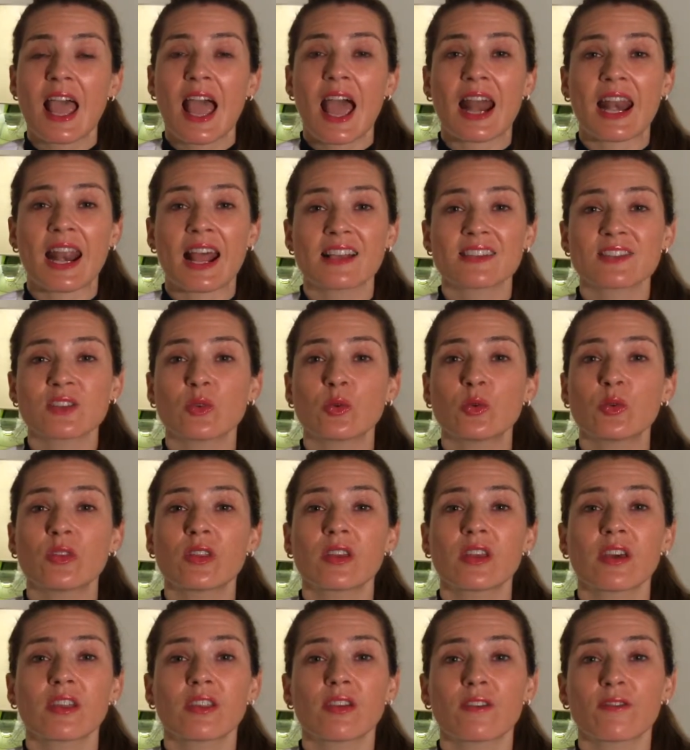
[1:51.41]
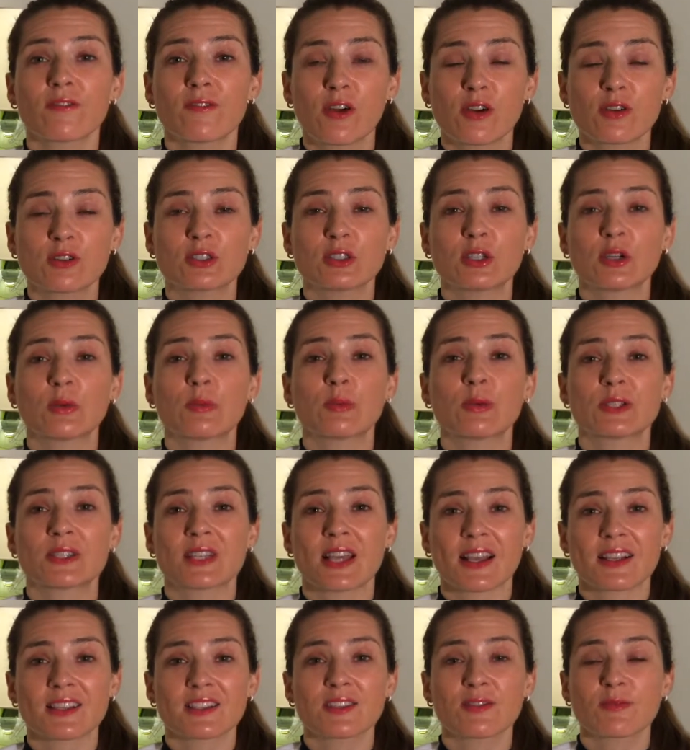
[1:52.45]
and has all the other
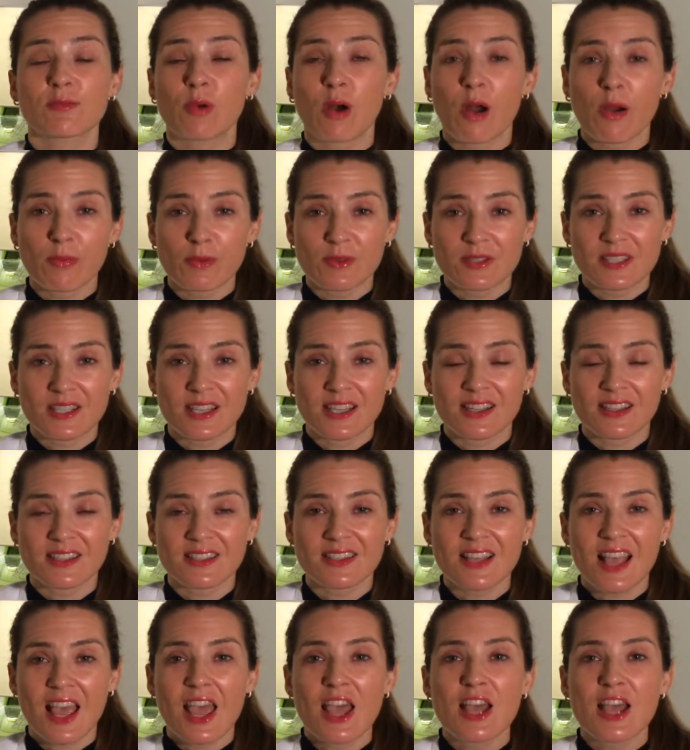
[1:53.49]
photoprotective properties.